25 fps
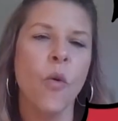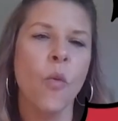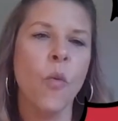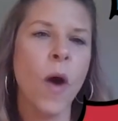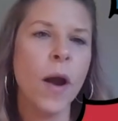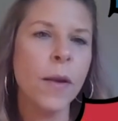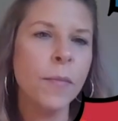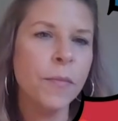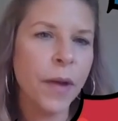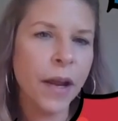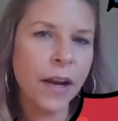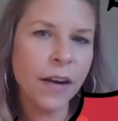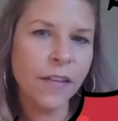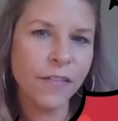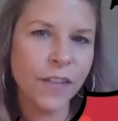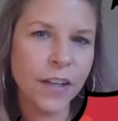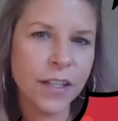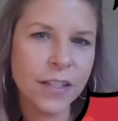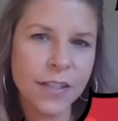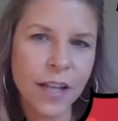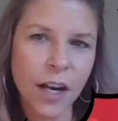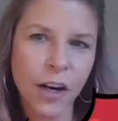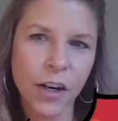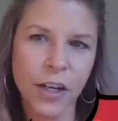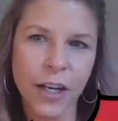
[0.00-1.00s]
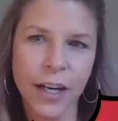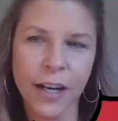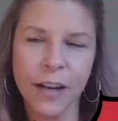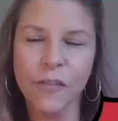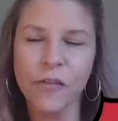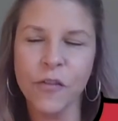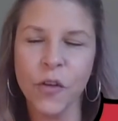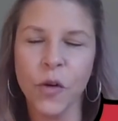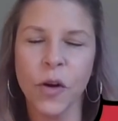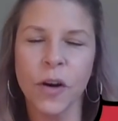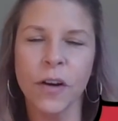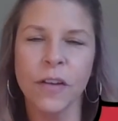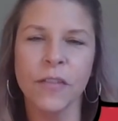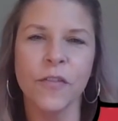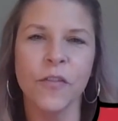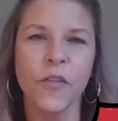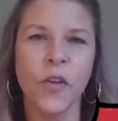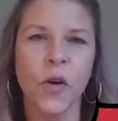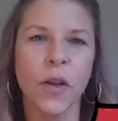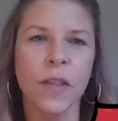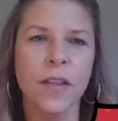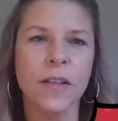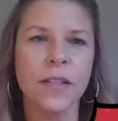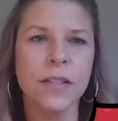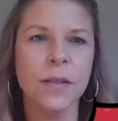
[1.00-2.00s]
what benefits are in it
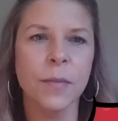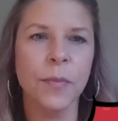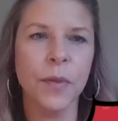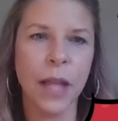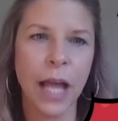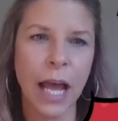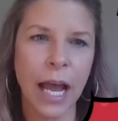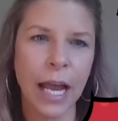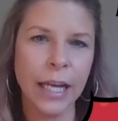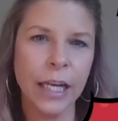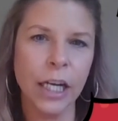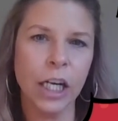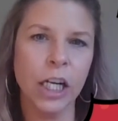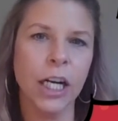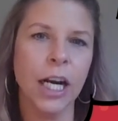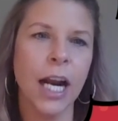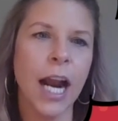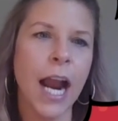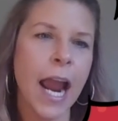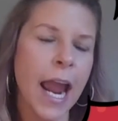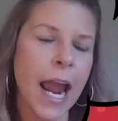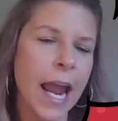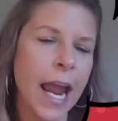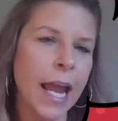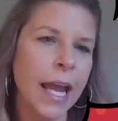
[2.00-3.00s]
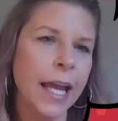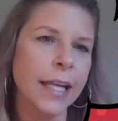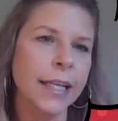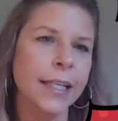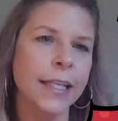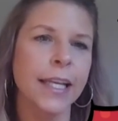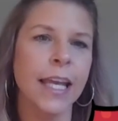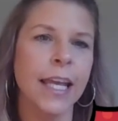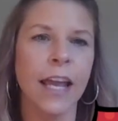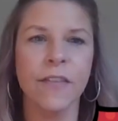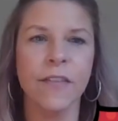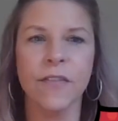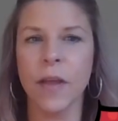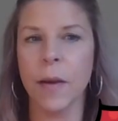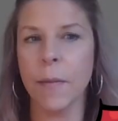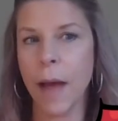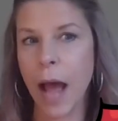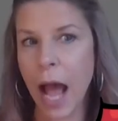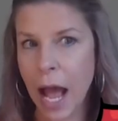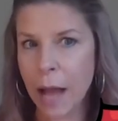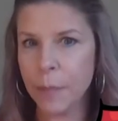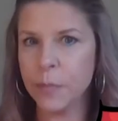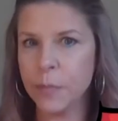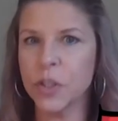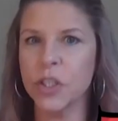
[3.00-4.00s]
for the supplier, and gave them
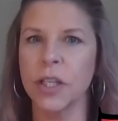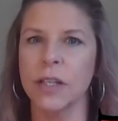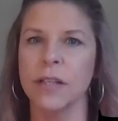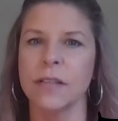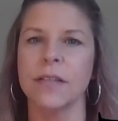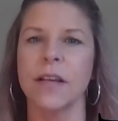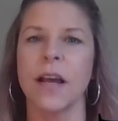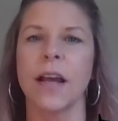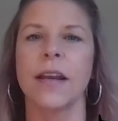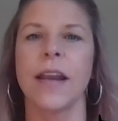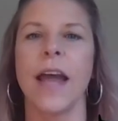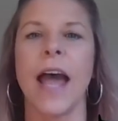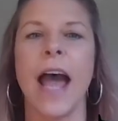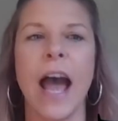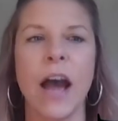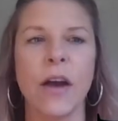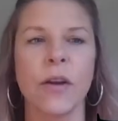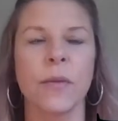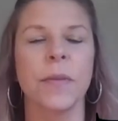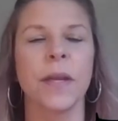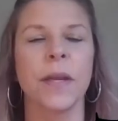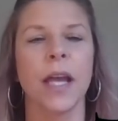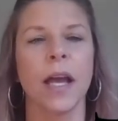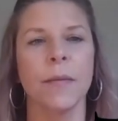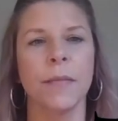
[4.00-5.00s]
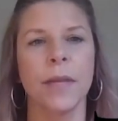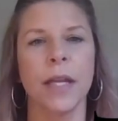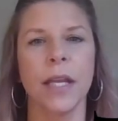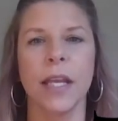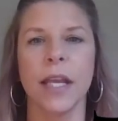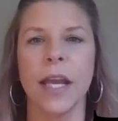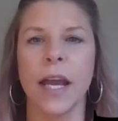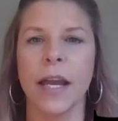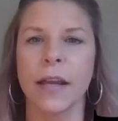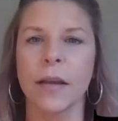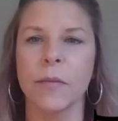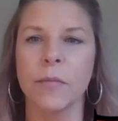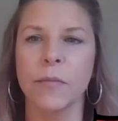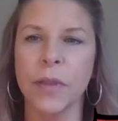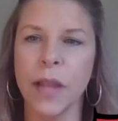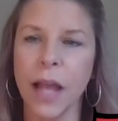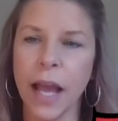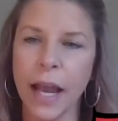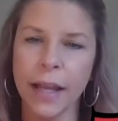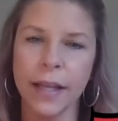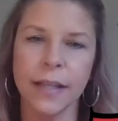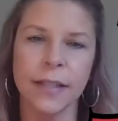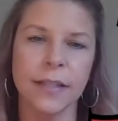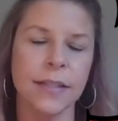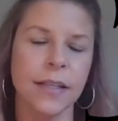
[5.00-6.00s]
options on how to become EDI
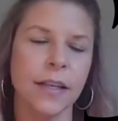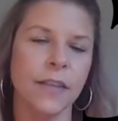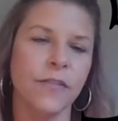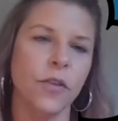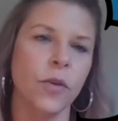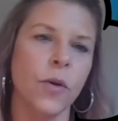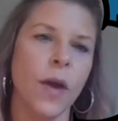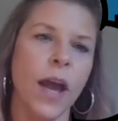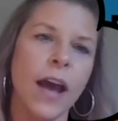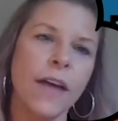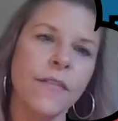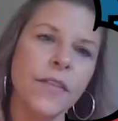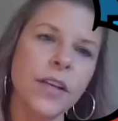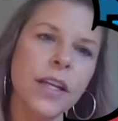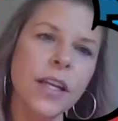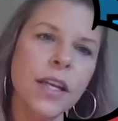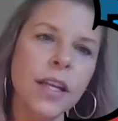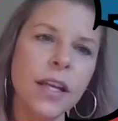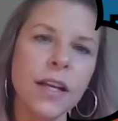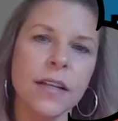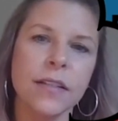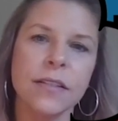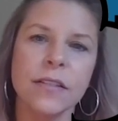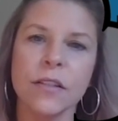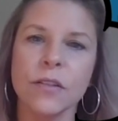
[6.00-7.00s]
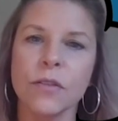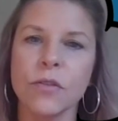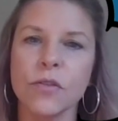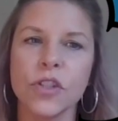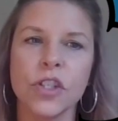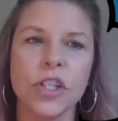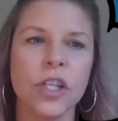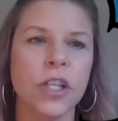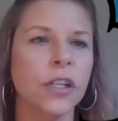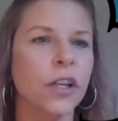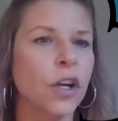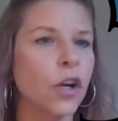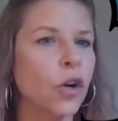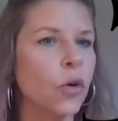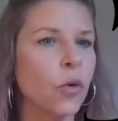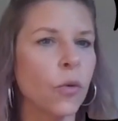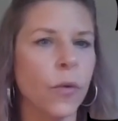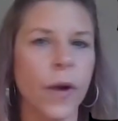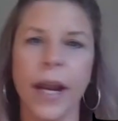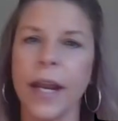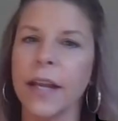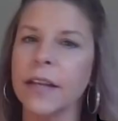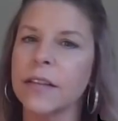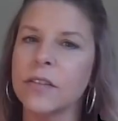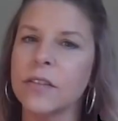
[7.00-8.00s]
compliant. If you have an EDI solution,
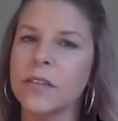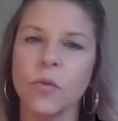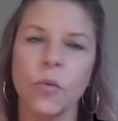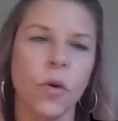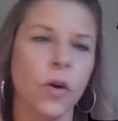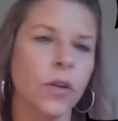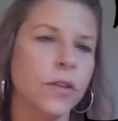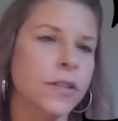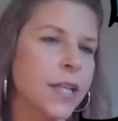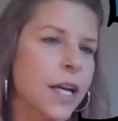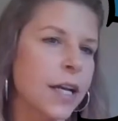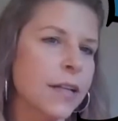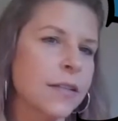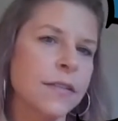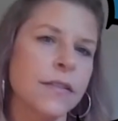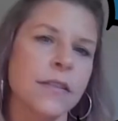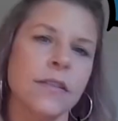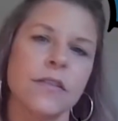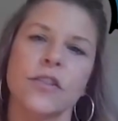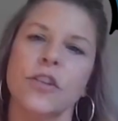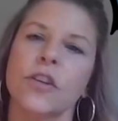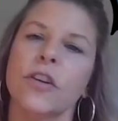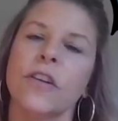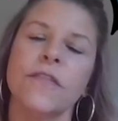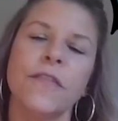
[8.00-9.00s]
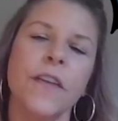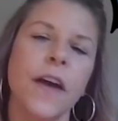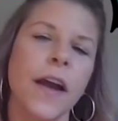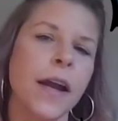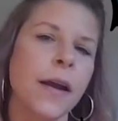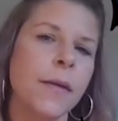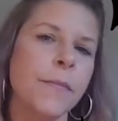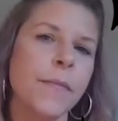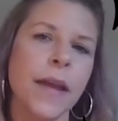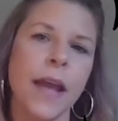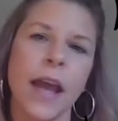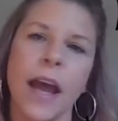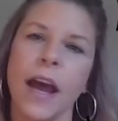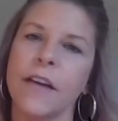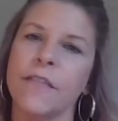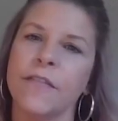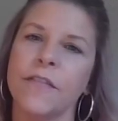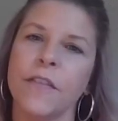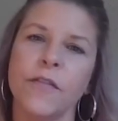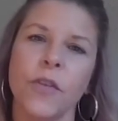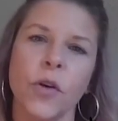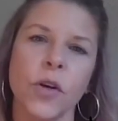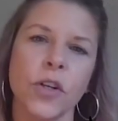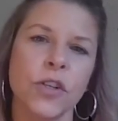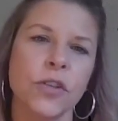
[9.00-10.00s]
great. We'll test and certify on behalf
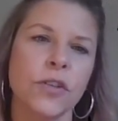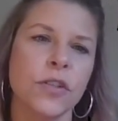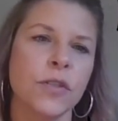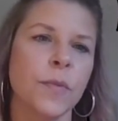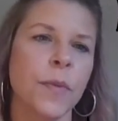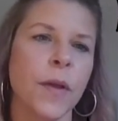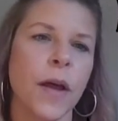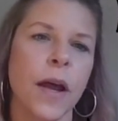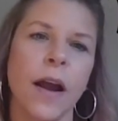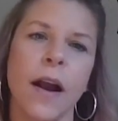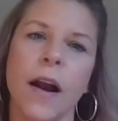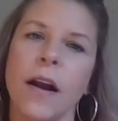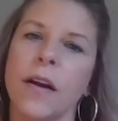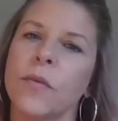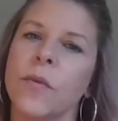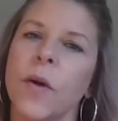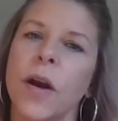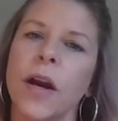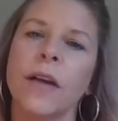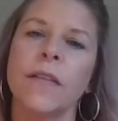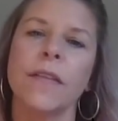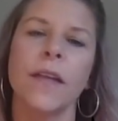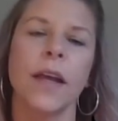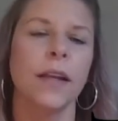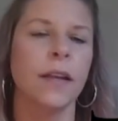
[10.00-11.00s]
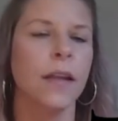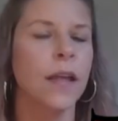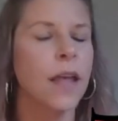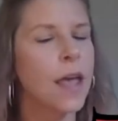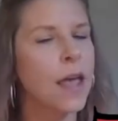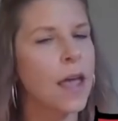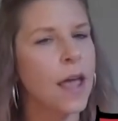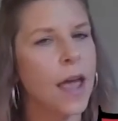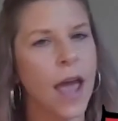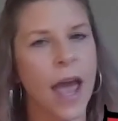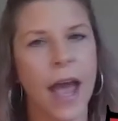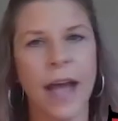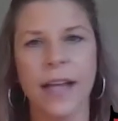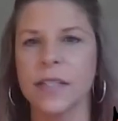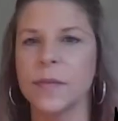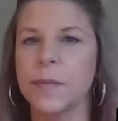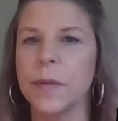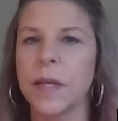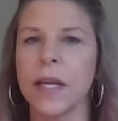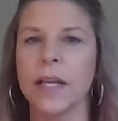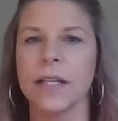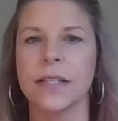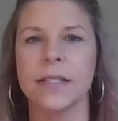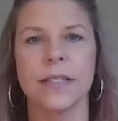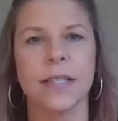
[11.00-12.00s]
of Orchard Supply Hardware, and then
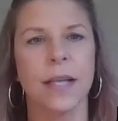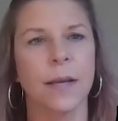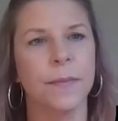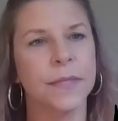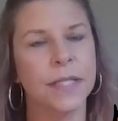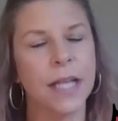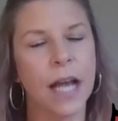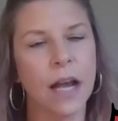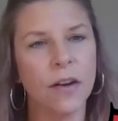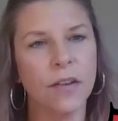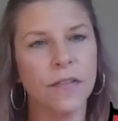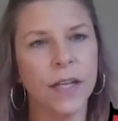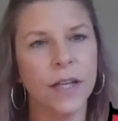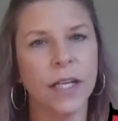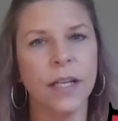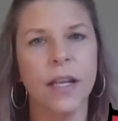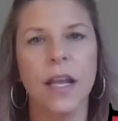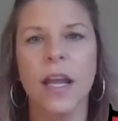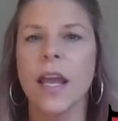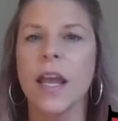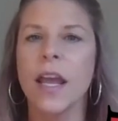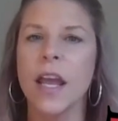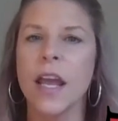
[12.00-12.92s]
SPS steps out of it.